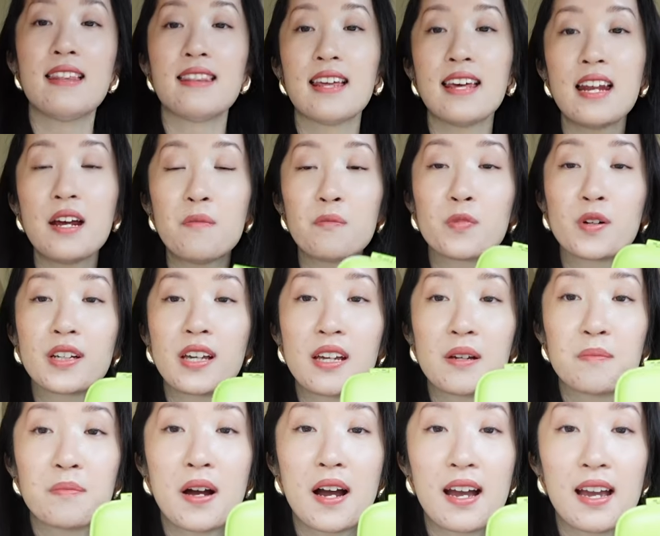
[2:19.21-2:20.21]
And then I'm
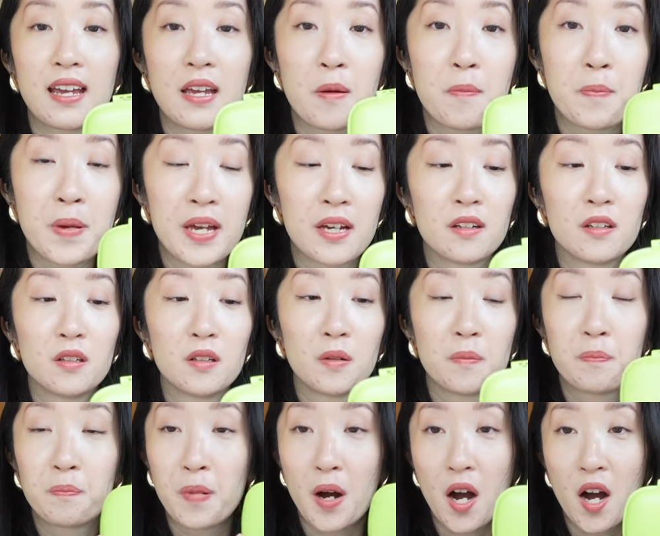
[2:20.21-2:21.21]
bringing my
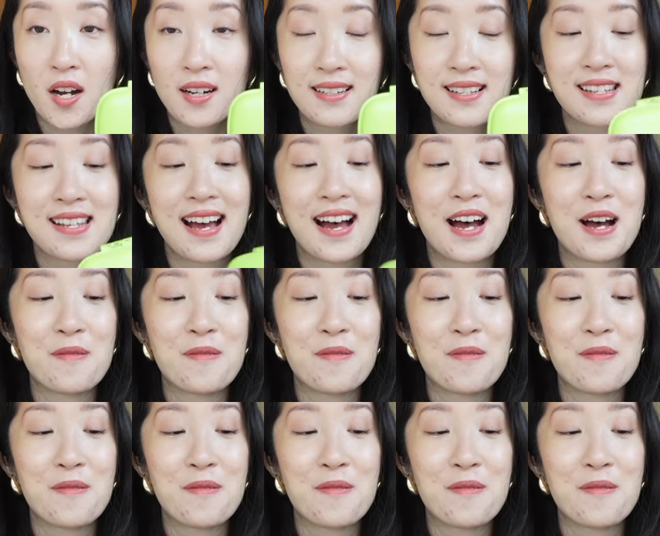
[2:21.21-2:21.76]
pill box.